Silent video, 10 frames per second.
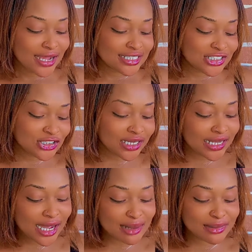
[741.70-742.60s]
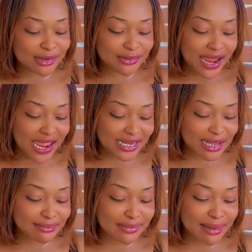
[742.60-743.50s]
Shawty, come and ride
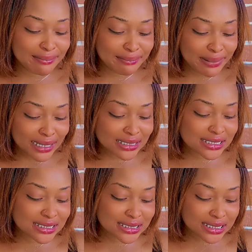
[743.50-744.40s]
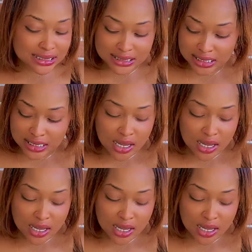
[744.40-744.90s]
in my back seat.